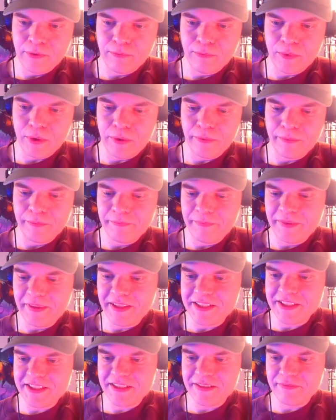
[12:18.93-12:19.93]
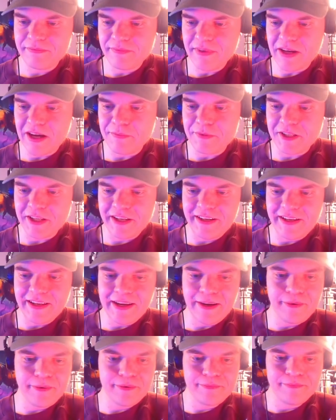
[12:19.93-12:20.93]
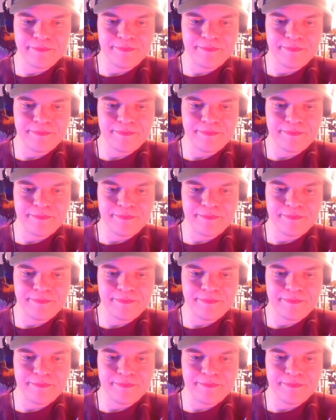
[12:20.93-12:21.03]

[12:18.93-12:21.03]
Whoa, it's upside down.